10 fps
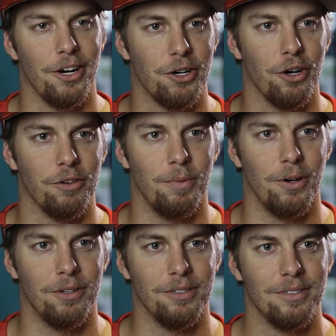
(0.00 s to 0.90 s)
slider
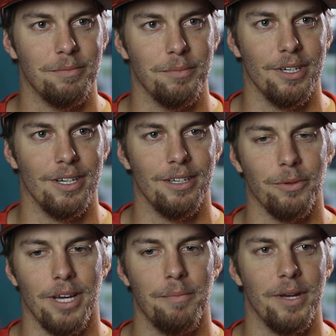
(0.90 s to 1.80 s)
curveball, but
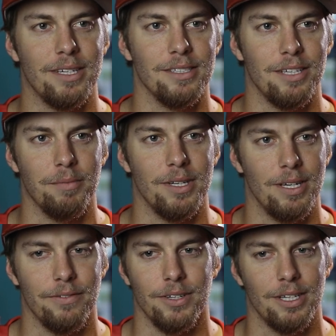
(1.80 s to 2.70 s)
we got to mix in something
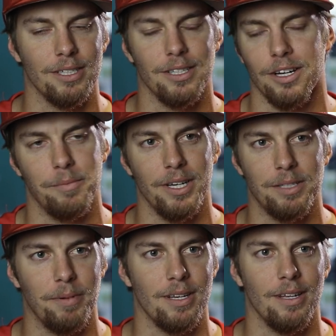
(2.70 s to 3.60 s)
different because they're going to be
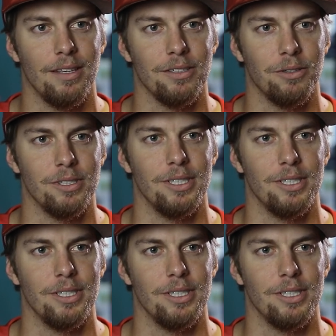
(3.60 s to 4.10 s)
expecting that this whole